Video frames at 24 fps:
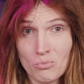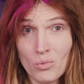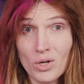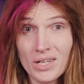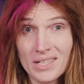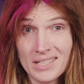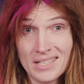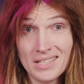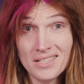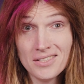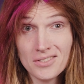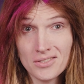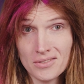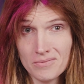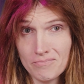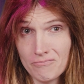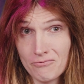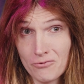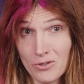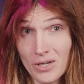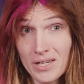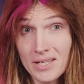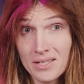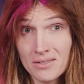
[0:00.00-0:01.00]
what is,
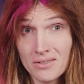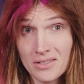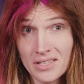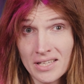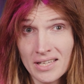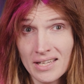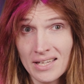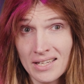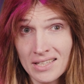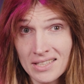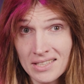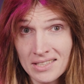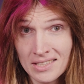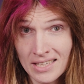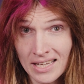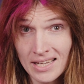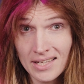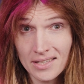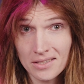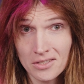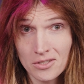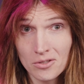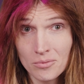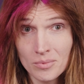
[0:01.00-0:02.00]
frankly, an
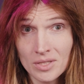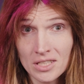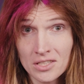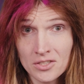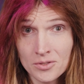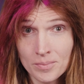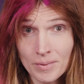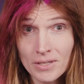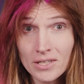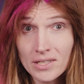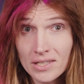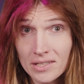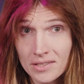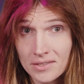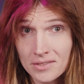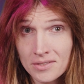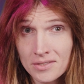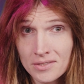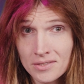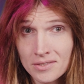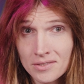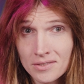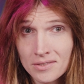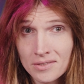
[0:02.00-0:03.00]
innate human
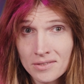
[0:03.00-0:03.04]
experience.